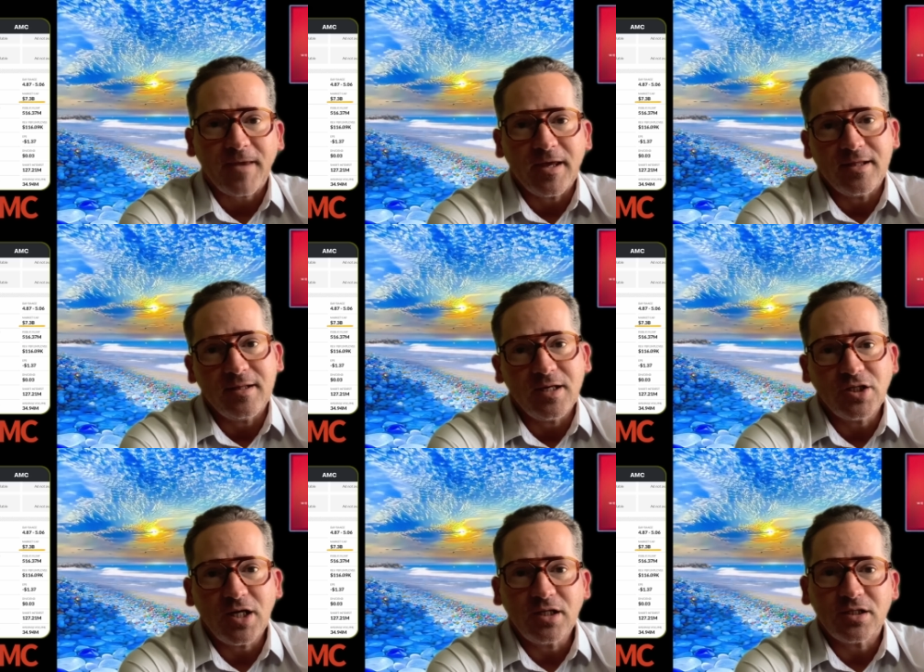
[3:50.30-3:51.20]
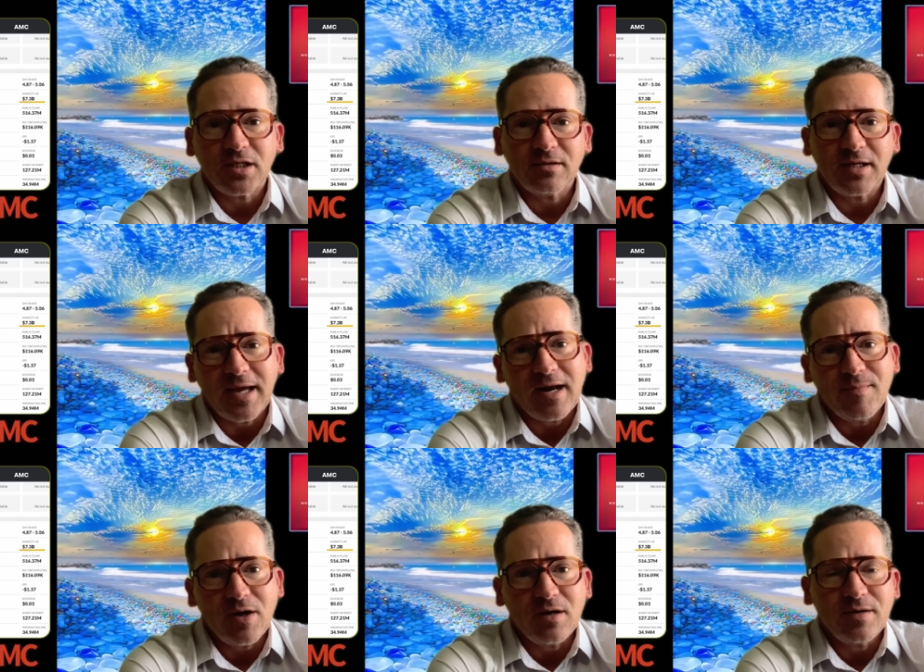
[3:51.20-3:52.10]
and then they changed it. And Adam
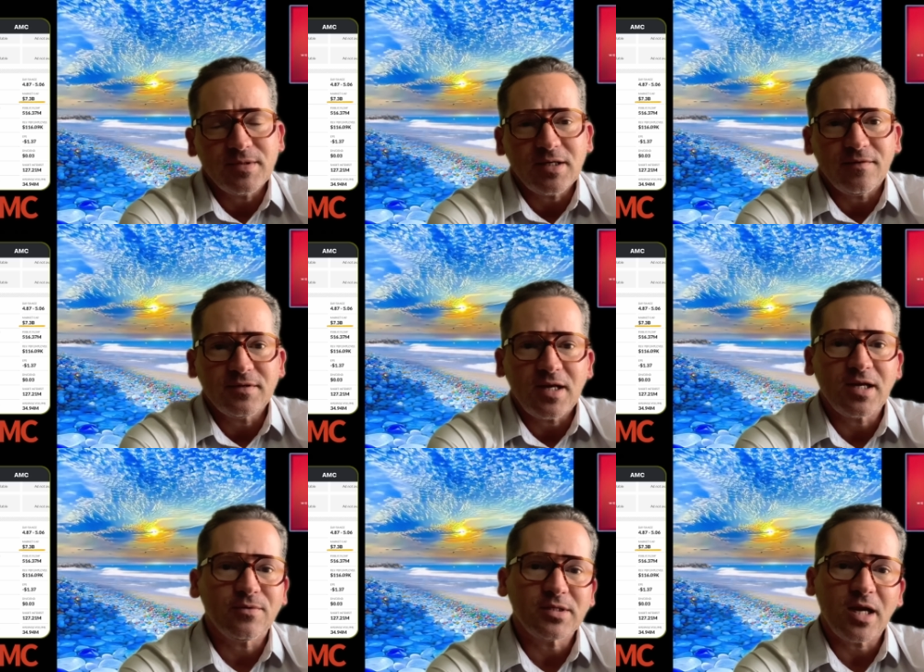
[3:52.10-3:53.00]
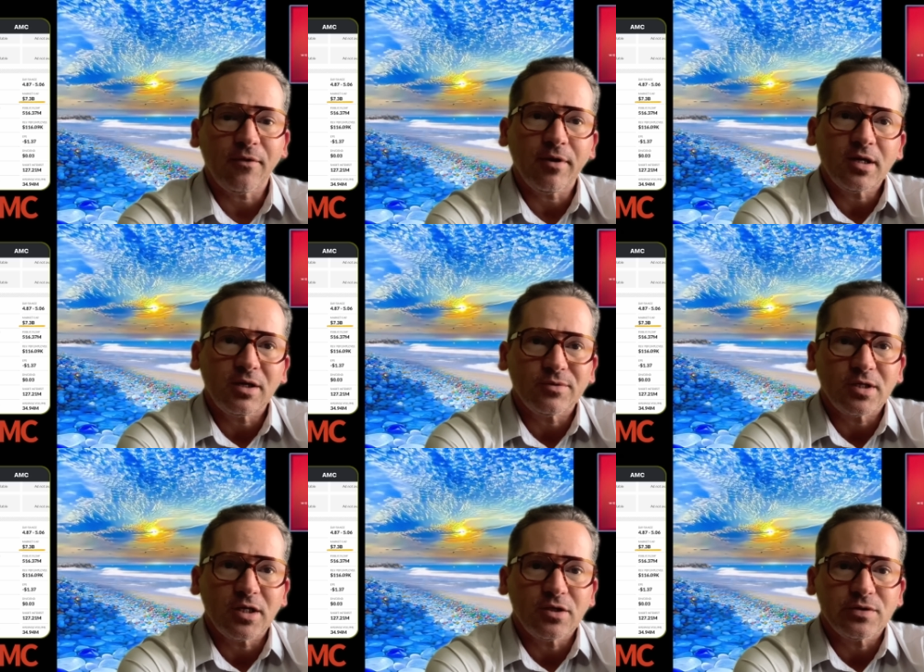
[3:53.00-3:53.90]
Aron himself said he was angry and he was
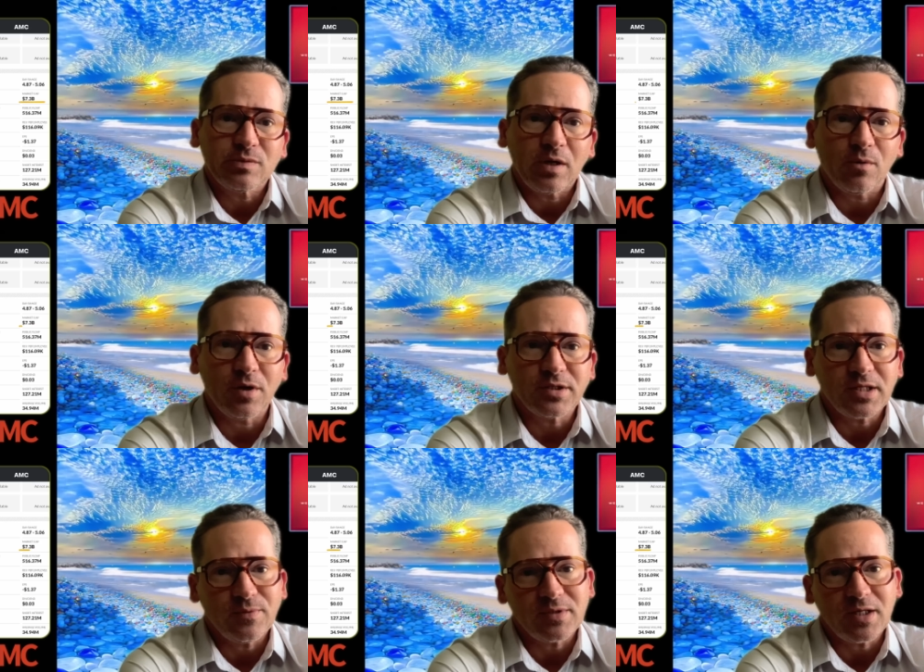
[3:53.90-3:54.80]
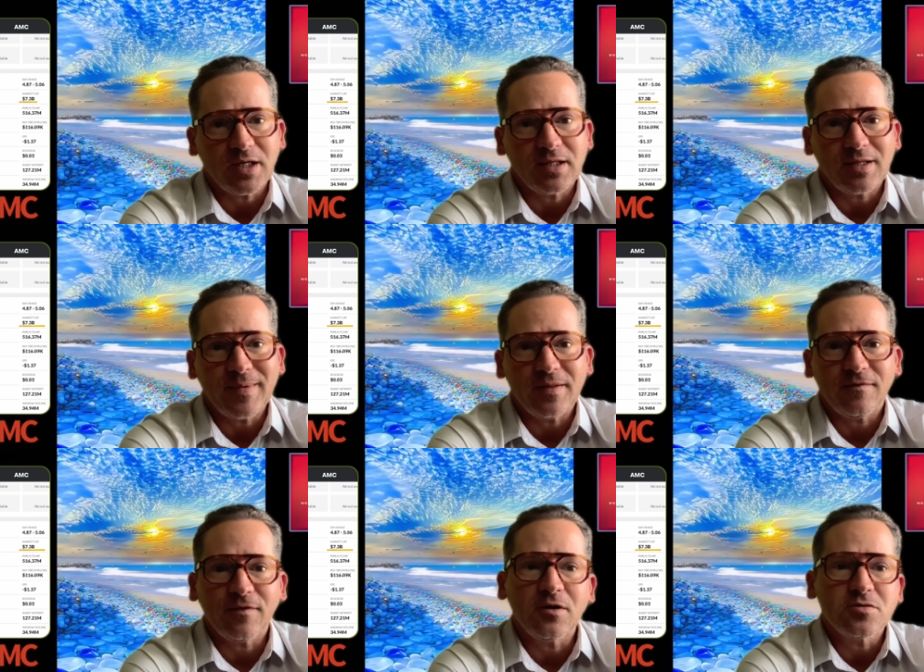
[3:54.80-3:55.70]
going to use swear words and he was going to get them on the
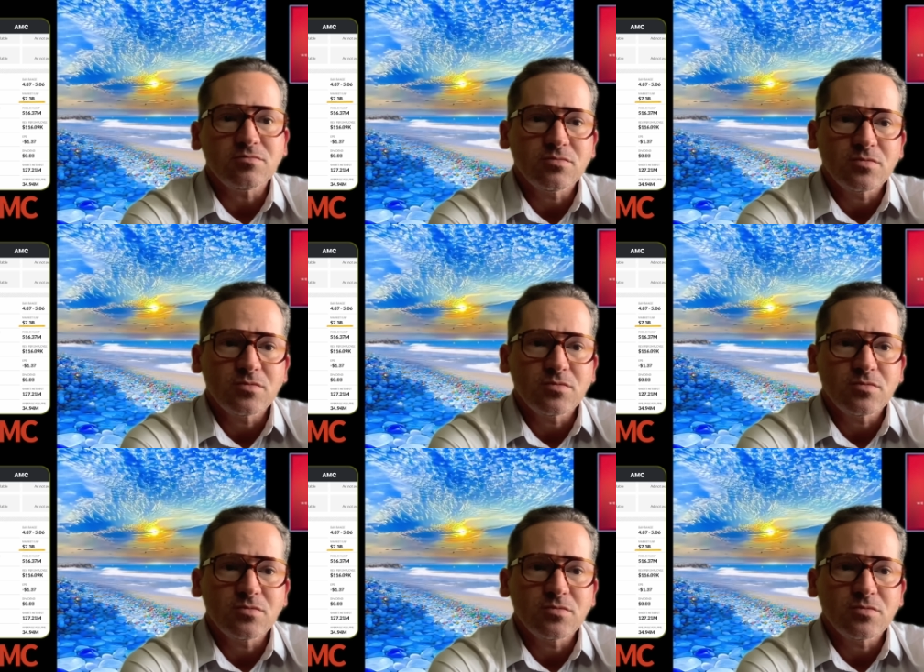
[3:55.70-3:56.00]
phone.